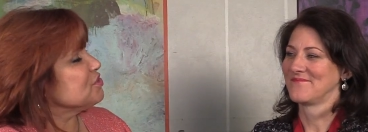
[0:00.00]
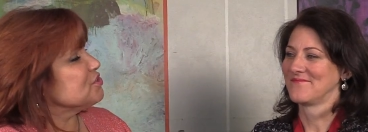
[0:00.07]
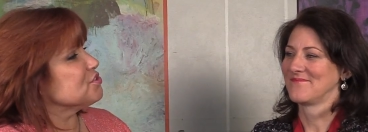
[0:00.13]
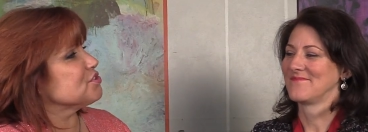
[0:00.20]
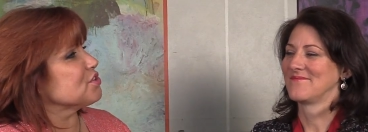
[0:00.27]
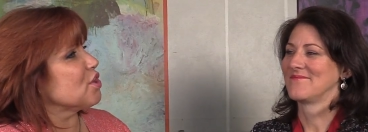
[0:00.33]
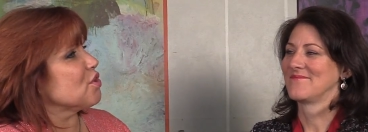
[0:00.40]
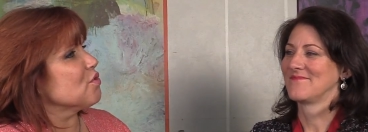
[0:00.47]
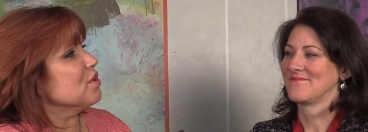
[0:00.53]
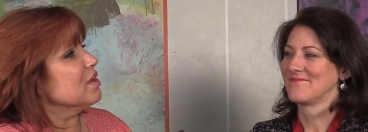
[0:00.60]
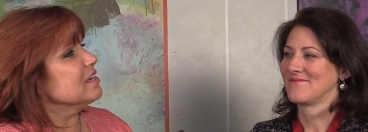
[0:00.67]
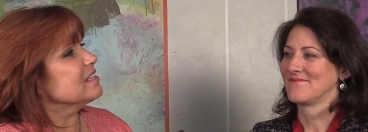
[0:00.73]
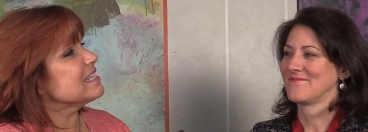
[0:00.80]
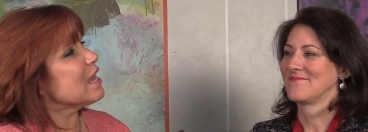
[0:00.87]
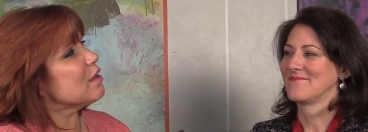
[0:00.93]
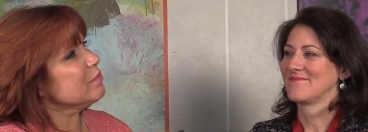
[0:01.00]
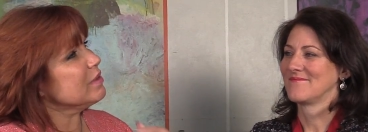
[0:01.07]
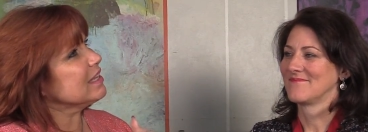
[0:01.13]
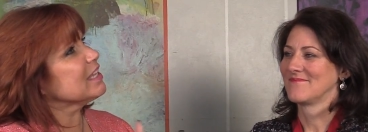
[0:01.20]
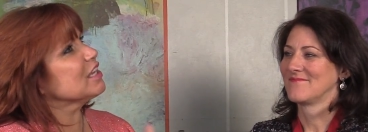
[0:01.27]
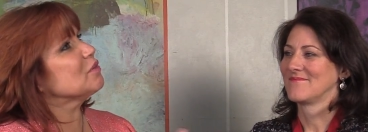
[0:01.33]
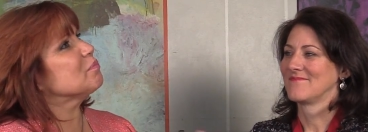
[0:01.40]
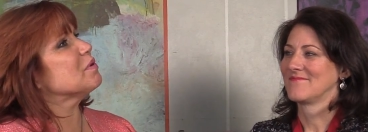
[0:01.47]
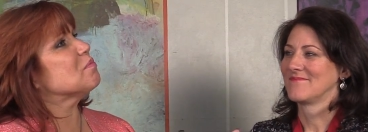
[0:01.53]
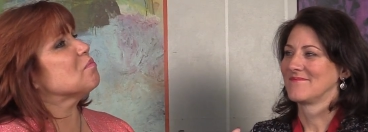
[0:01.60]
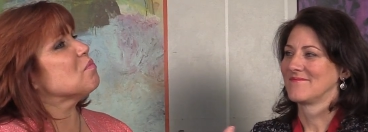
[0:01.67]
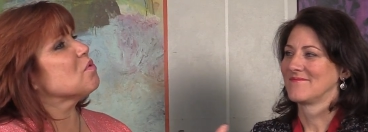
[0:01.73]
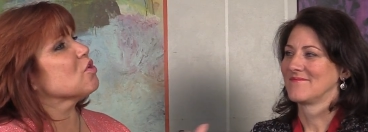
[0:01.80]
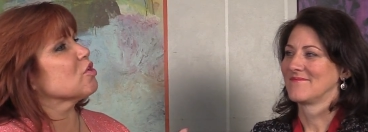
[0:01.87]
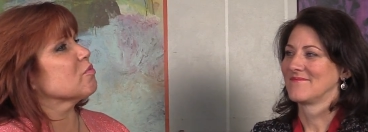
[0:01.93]
Speaker 1: So tell me a little
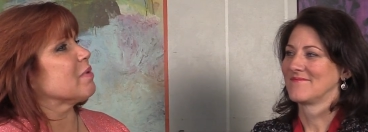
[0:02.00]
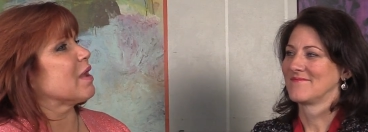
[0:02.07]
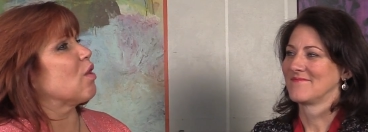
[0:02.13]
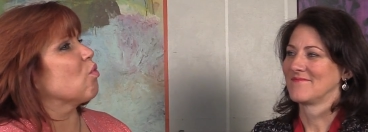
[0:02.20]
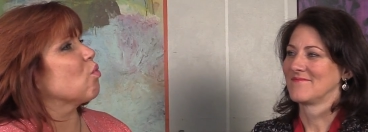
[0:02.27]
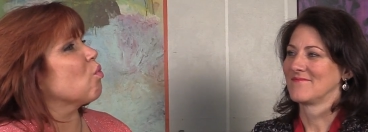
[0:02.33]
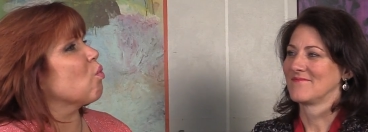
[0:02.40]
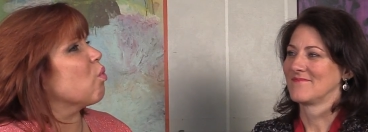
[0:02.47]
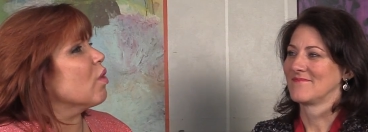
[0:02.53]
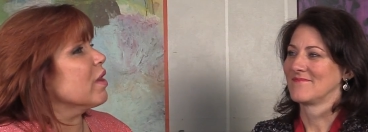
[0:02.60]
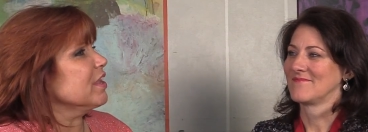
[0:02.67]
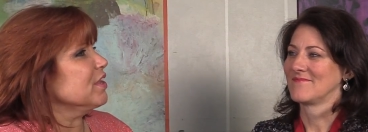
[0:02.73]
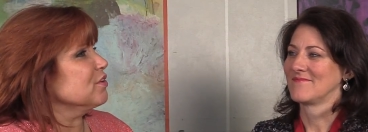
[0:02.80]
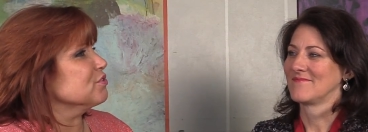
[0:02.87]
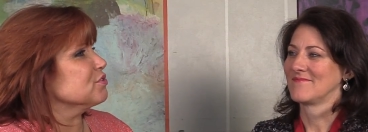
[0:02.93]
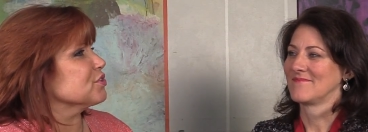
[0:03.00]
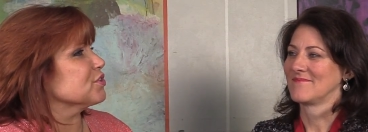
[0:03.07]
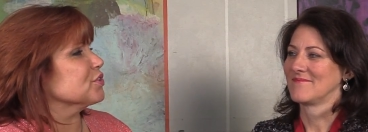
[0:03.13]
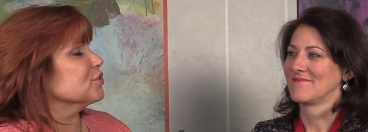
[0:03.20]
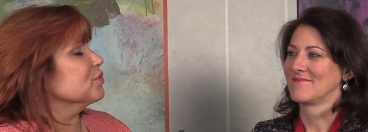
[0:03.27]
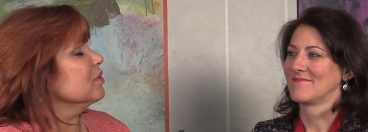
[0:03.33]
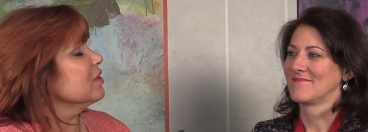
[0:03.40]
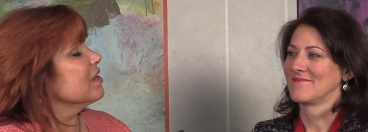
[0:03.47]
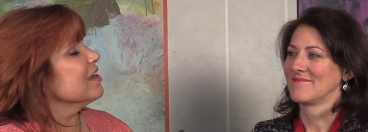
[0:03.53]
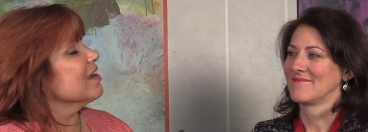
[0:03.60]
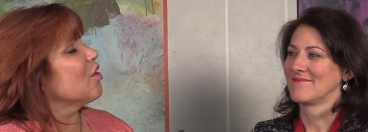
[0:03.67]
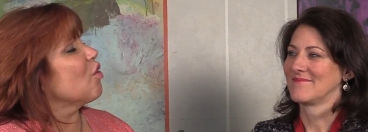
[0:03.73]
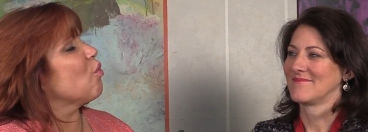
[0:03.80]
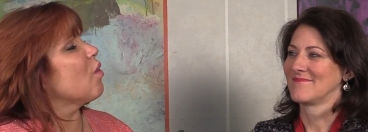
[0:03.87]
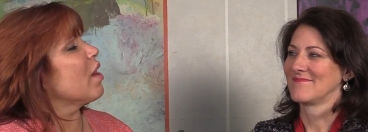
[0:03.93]
bit more about what you do,
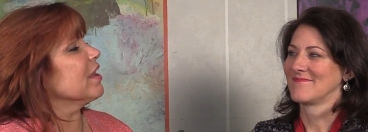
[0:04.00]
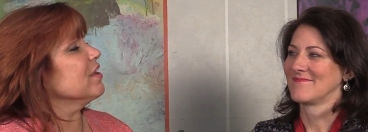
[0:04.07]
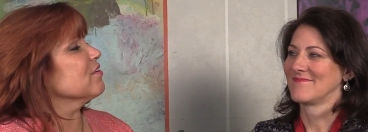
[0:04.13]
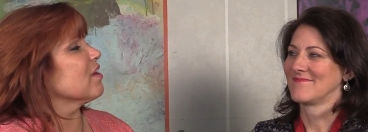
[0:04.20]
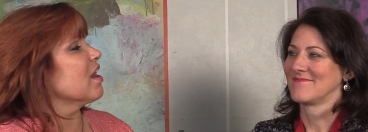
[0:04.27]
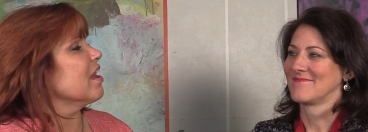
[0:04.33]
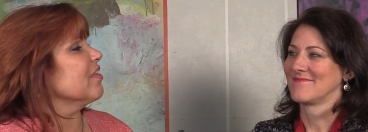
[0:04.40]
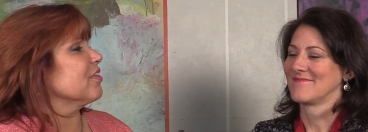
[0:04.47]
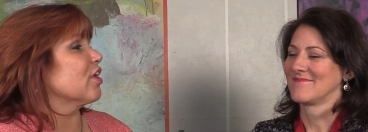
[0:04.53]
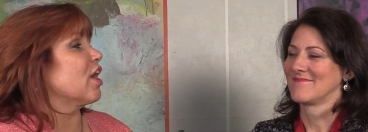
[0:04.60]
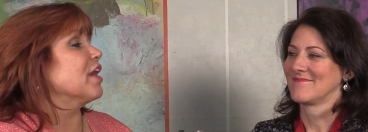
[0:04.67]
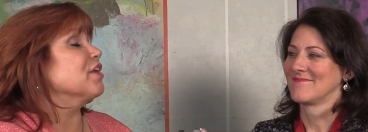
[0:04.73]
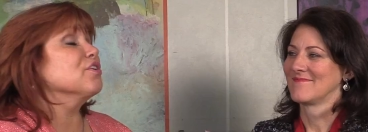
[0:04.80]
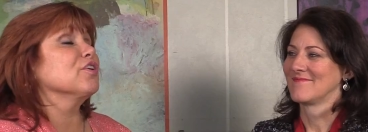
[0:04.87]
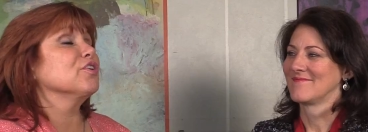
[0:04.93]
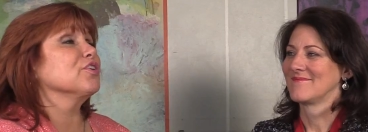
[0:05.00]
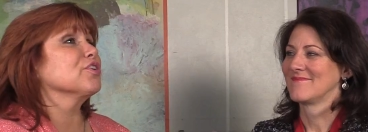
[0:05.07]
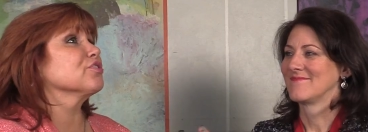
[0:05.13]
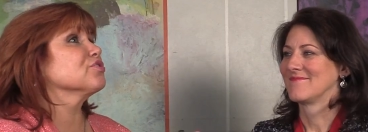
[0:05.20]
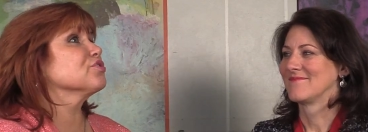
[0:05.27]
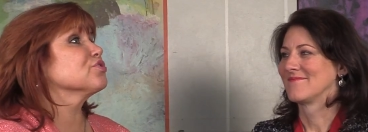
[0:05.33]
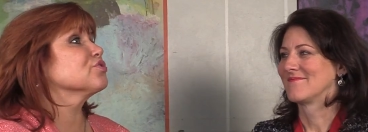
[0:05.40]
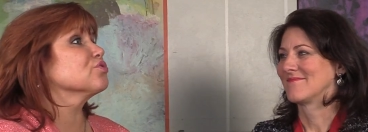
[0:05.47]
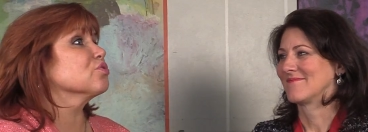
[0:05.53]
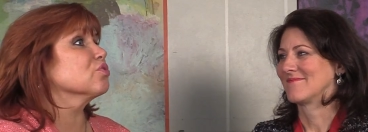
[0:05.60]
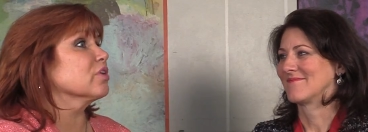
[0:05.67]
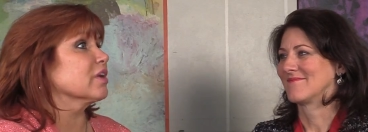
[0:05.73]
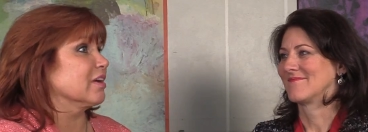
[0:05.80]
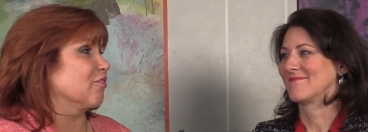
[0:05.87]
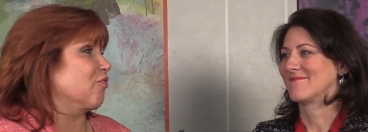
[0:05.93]
why you got there. I know your
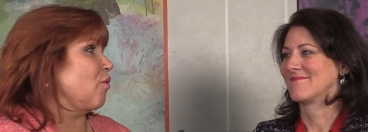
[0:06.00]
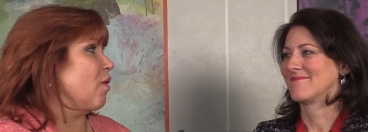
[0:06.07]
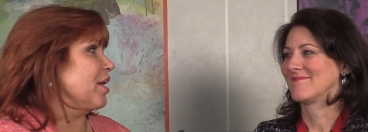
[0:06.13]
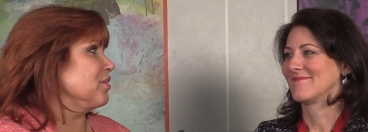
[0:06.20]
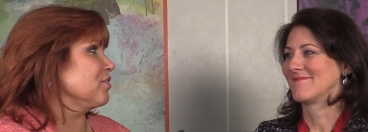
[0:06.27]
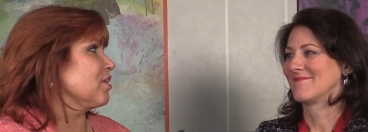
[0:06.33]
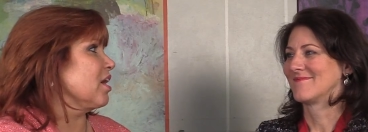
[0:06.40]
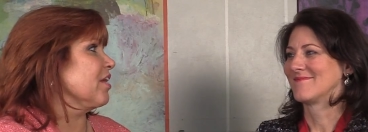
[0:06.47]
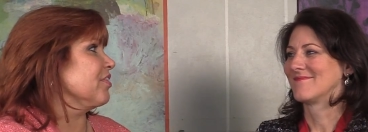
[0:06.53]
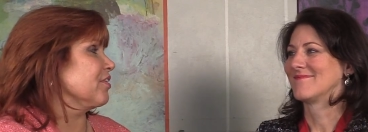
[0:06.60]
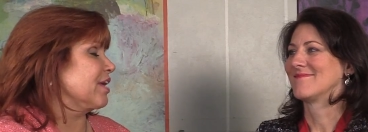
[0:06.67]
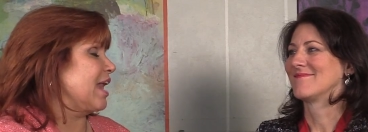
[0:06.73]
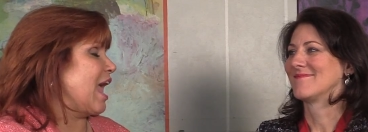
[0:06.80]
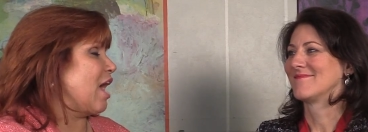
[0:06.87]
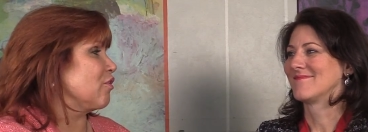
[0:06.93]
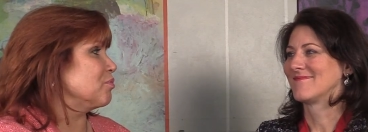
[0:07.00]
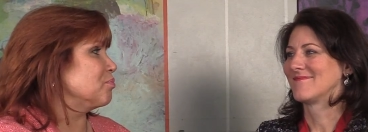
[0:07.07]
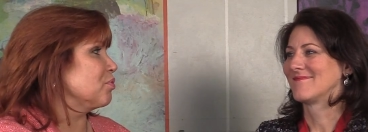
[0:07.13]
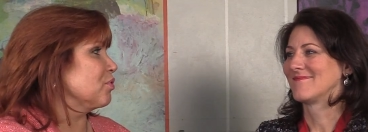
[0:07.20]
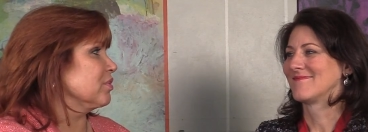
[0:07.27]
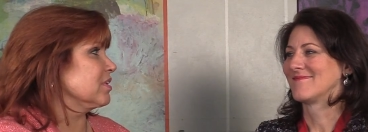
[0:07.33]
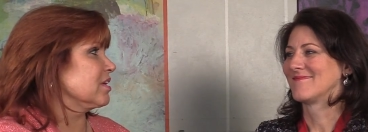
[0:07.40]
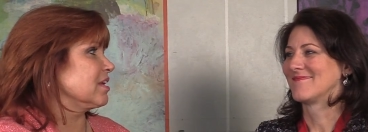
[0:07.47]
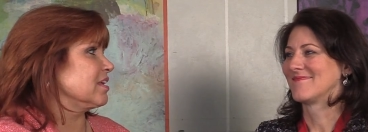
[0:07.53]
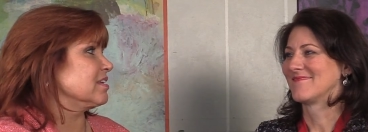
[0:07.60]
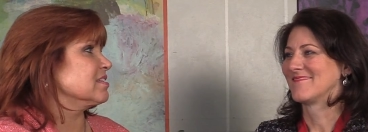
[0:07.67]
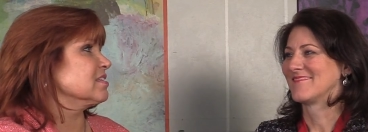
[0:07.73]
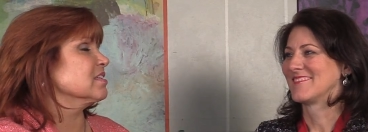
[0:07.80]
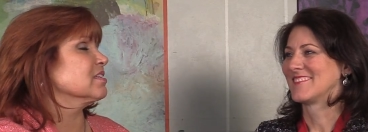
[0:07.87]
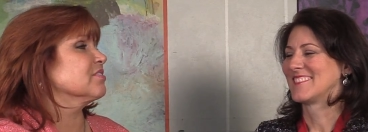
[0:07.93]
story of why you got there and how important it
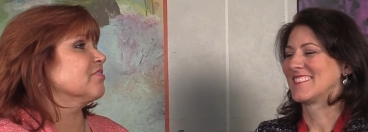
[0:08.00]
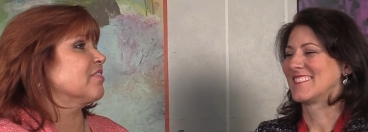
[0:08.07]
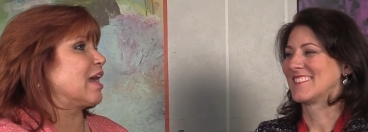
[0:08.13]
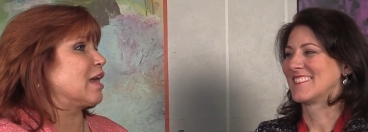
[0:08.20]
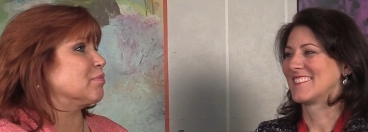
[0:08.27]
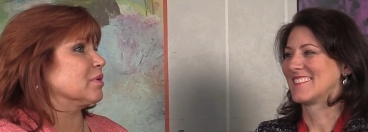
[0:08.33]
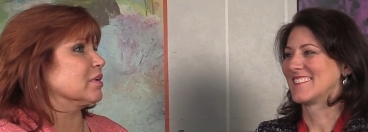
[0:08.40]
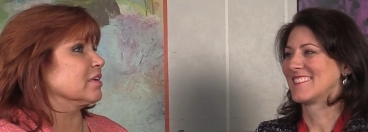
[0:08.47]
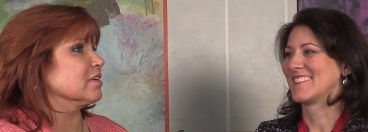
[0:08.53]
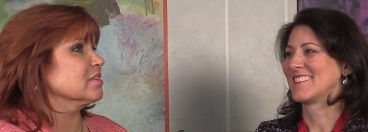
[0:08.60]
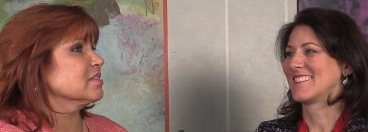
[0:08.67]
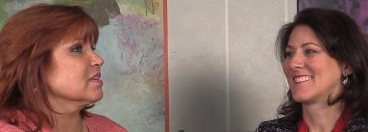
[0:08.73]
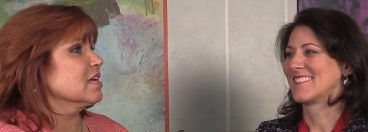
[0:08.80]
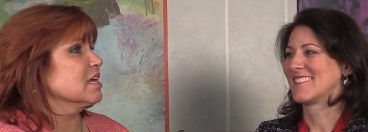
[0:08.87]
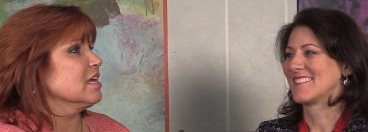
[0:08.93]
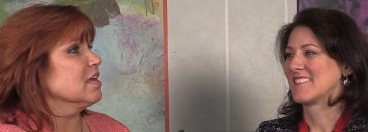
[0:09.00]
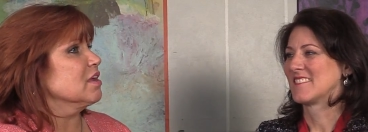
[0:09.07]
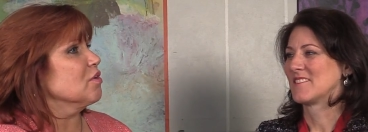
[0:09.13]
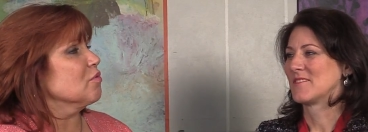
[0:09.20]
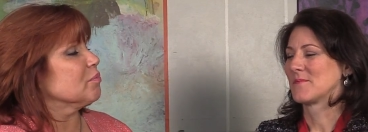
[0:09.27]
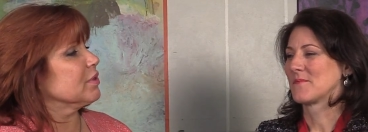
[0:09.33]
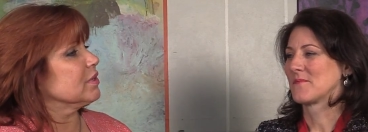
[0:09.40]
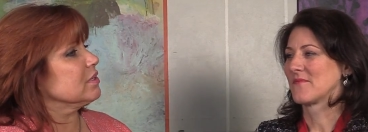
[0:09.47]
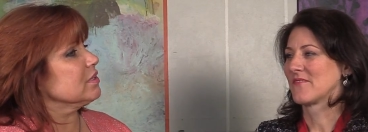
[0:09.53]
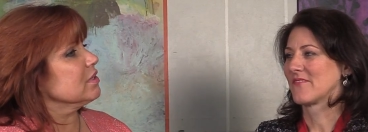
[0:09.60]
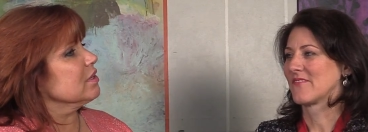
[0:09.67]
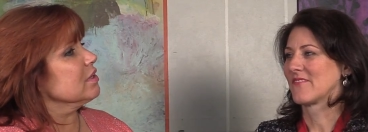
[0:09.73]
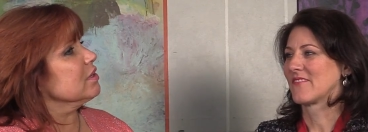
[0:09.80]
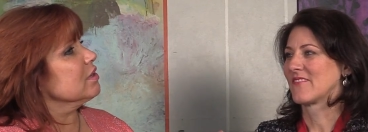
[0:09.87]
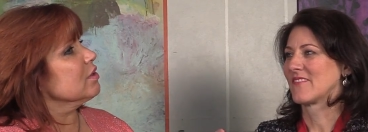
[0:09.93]
is is fabulous.
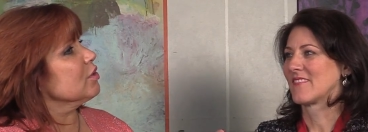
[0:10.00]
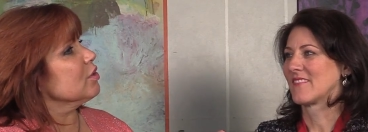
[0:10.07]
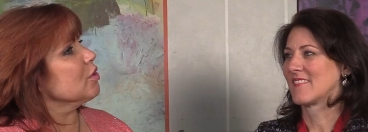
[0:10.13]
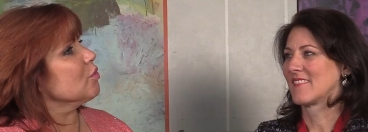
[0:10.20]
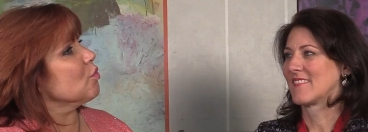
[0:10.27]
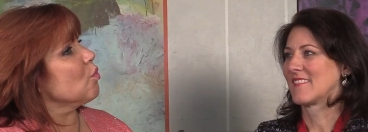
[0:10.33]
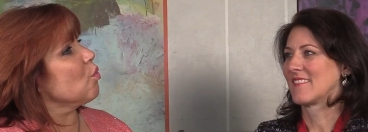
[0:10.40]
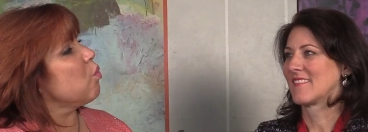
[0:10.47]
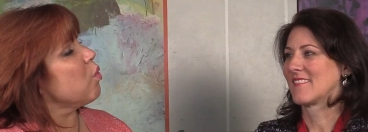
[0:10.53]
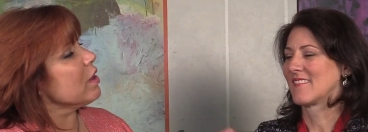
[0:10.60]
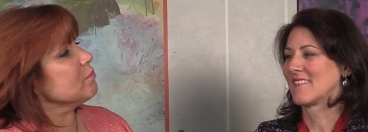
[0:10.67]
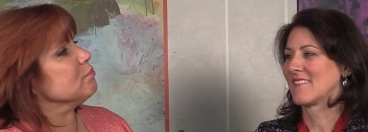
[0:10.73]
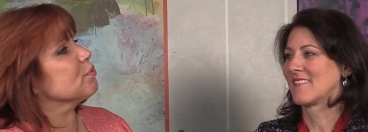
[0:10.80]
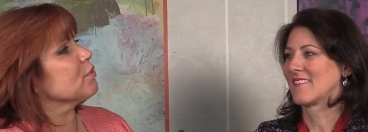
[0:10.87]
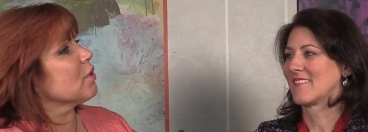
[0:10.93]
But what